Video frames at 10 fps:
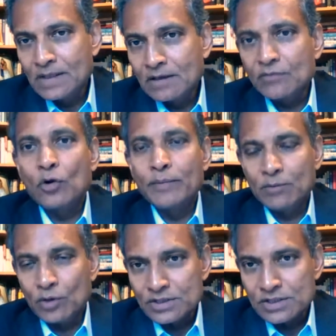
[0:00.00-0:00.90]
reforming
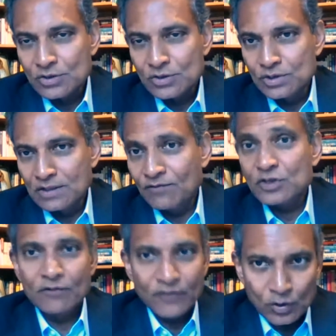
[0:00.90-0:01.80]
process using
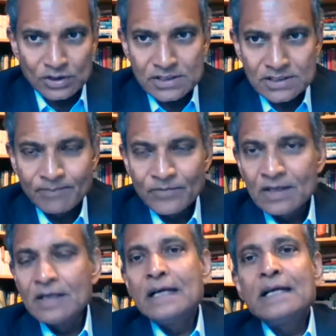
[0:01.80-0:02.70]
fossil fuels.
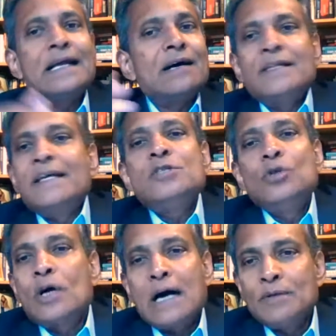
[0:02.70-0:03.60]
Now, there is
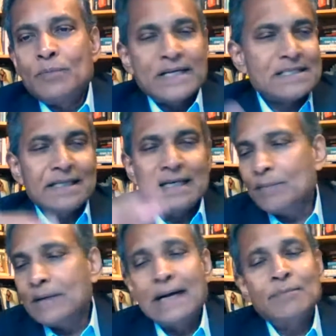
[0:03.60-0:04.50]
no carbon pricing, and
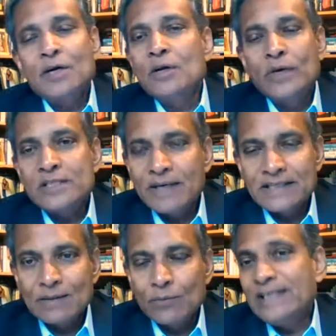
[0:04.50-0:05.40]
I'm not going to waste my
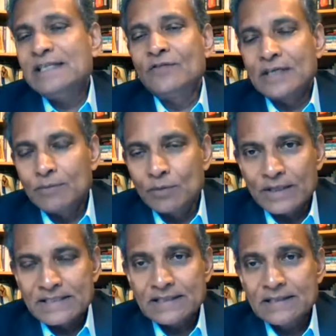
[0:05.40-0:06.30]
time waiting for carbon
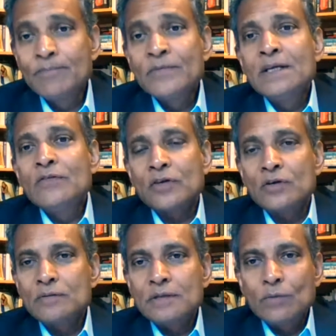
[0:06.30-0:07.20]
pricing.
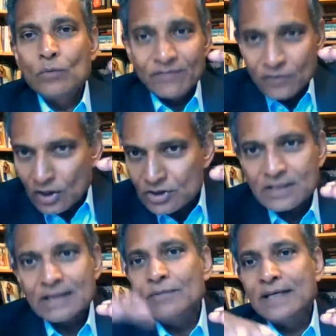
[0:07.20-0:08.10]
So we've got to
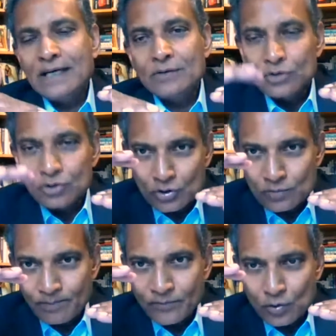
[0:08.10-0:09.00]
come down to
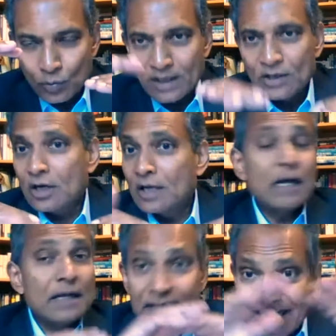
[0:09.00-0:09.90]
$1.
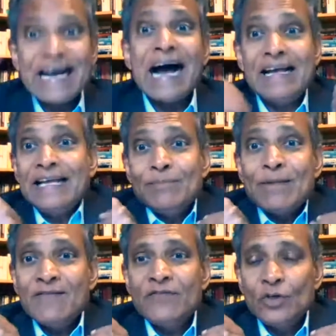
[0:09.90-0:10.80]
In
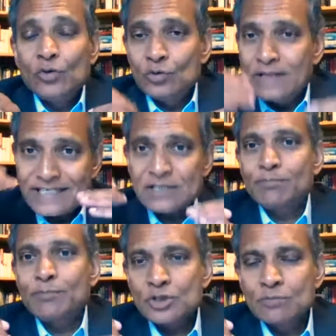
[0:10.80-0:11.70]
my view, that is
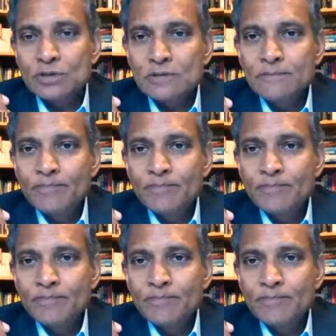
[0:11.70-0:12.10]
possible.